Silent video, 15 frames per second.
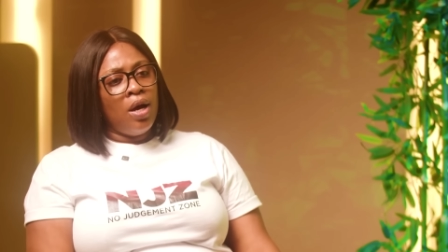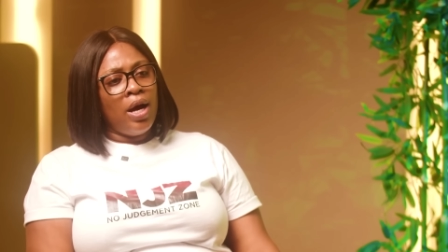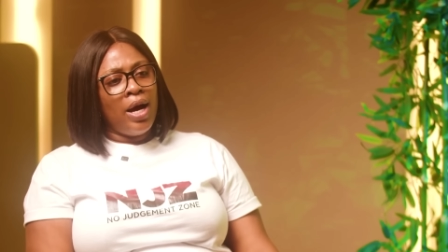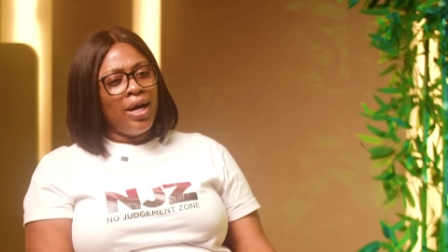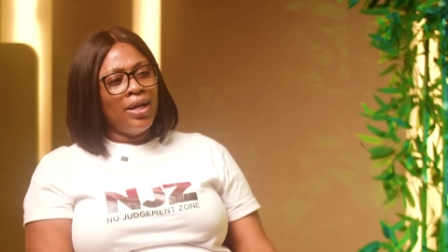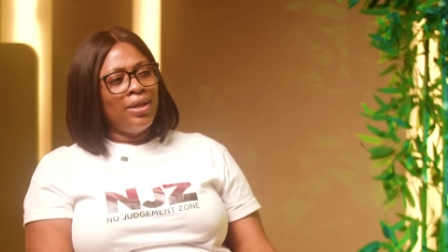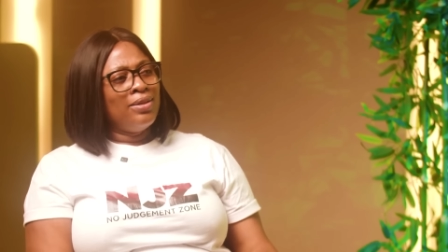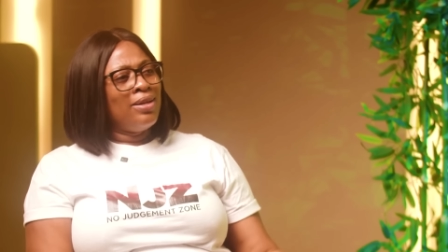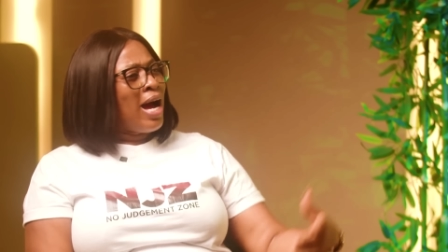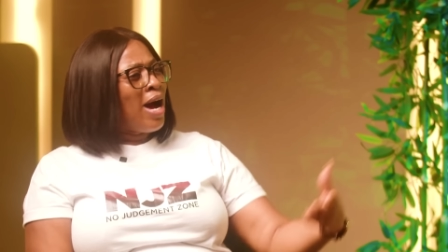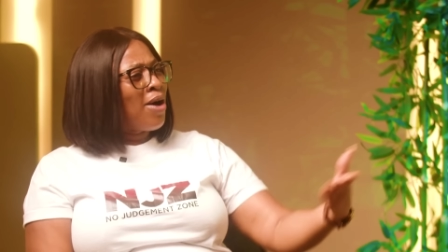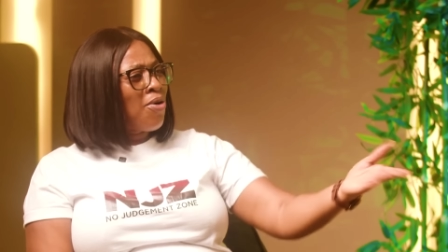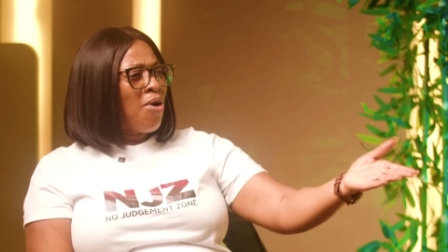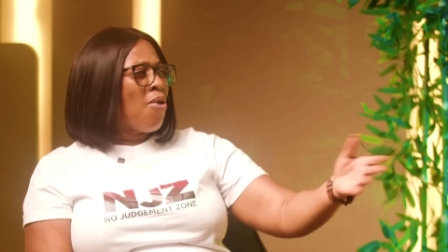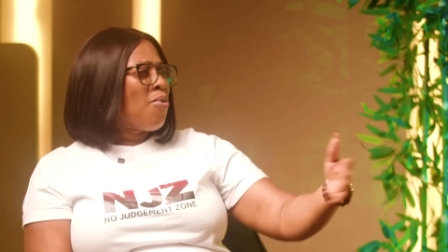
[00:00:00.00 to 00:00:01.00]
And
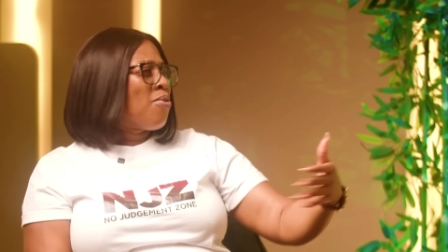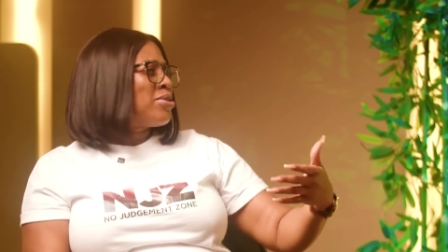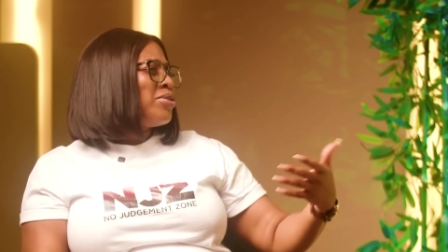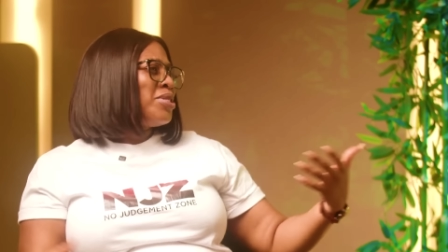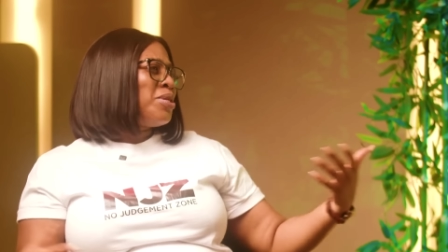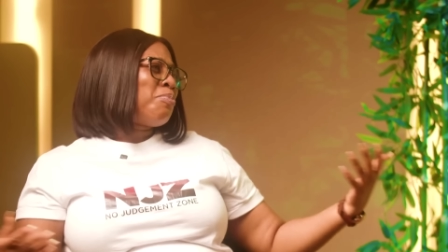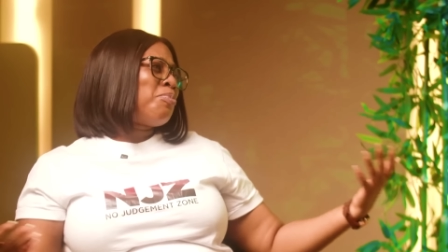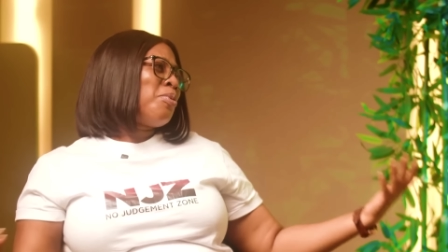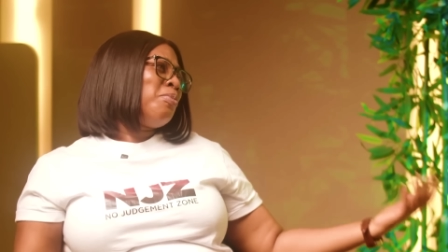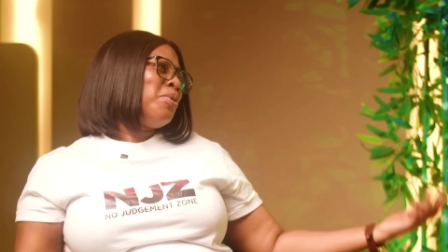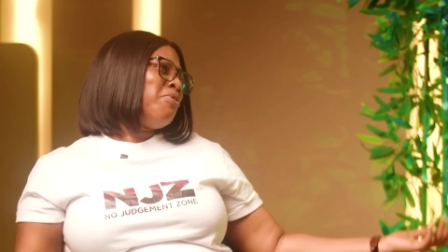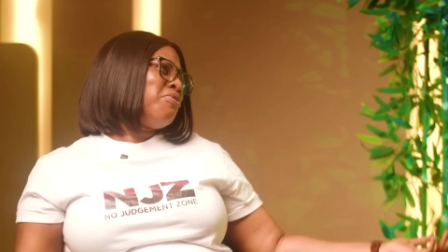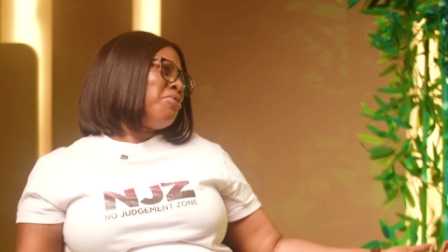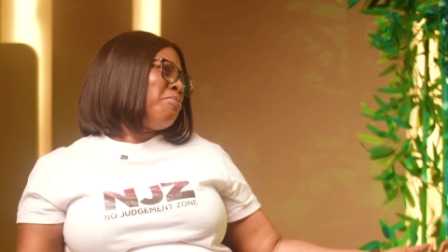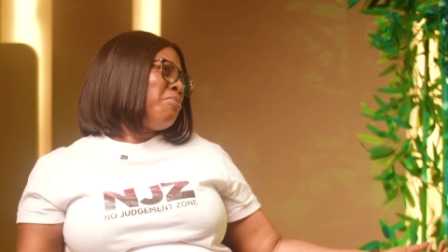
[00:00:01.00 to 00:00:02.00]
alcohol was not a
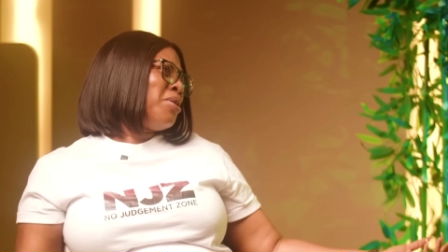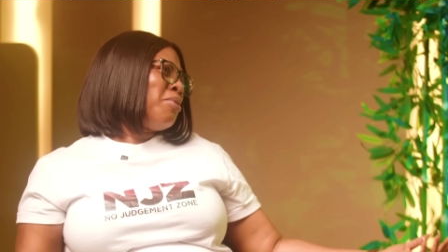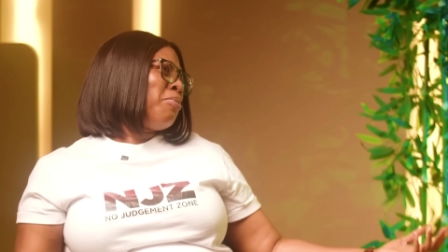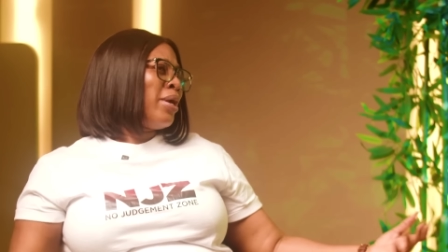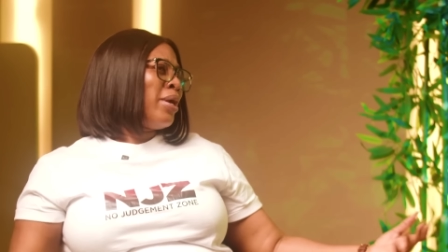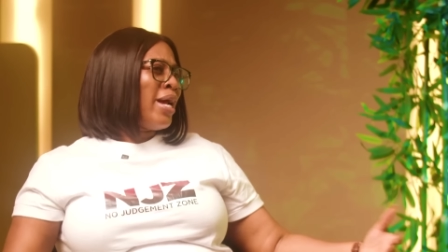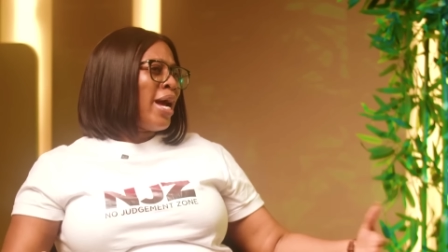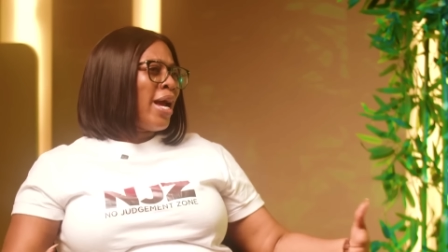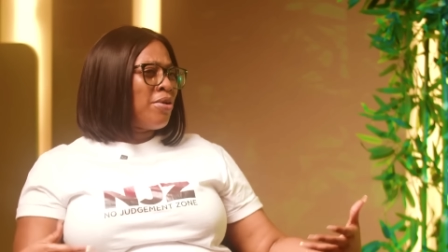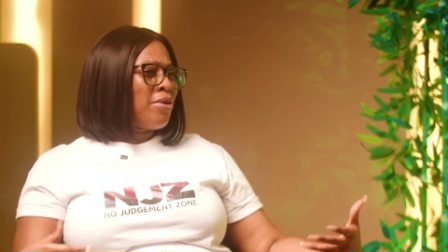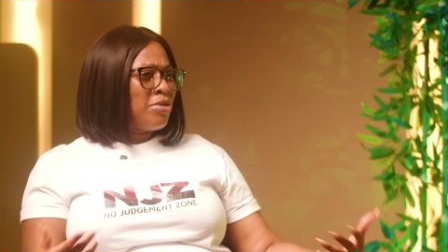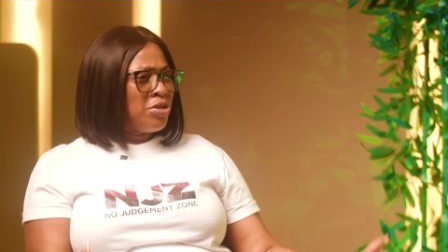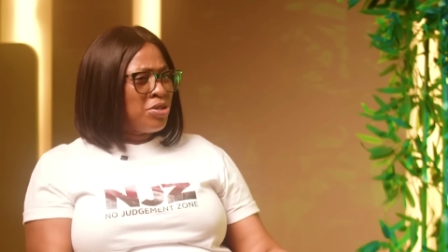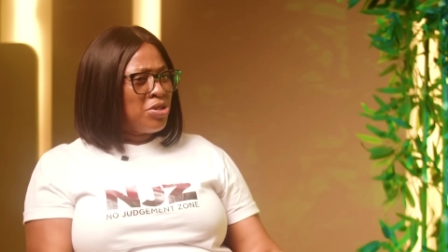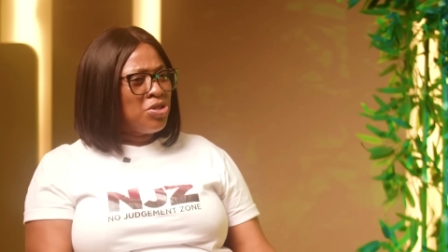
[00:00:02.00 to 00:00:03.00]
problem for me, but I
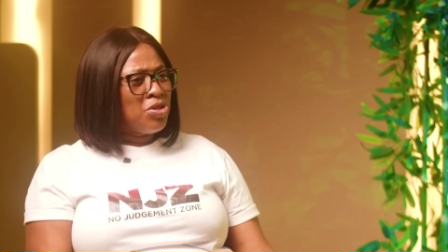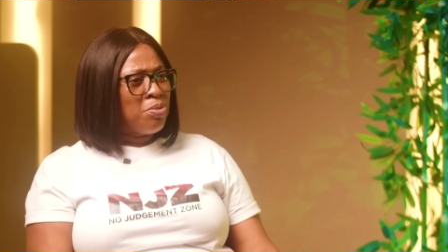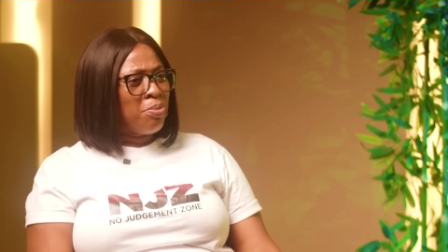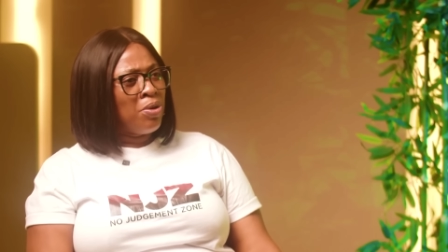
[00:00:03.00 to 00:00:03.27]
continued.